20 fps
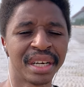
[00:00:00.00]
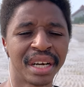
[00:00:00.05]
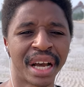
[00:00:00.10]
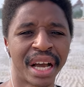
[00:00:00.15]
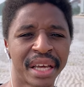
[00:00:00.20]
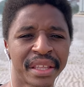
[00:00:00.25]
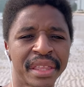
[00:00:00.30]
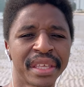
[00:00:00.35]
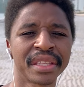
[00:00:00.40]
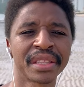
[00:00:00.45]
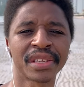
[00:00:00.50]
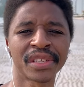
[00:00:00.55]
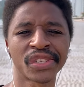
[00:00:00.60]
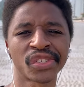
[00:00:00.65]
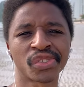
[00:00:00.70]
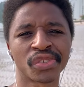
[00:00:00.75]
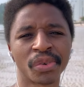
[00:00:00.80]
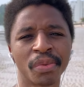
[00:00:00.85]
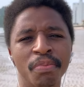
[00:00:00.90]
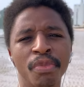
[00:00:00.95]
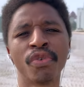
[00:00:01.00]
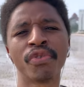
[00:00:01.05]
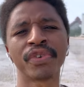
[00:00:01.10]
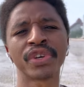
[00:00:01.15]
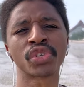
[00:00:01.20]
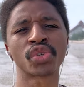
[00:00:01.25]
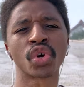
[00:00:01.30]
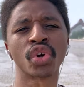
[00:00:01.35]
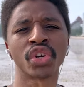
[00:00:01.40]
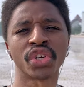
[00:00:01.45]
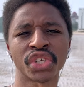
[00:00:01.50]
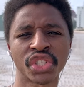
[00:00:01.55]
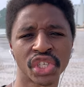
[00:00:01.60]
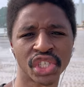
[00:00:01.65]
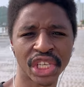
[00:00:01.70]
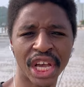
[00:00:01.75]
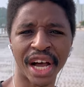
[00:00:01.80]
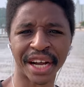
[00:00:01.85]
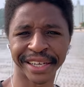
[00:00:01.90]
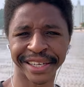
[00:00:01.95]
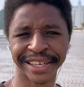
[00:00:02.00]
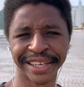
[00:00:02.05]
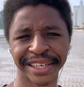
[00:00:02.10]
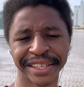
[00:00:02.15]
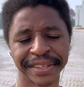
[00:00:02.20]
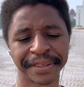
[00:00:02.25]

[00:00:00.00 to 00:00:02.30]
this movie is gonna suck.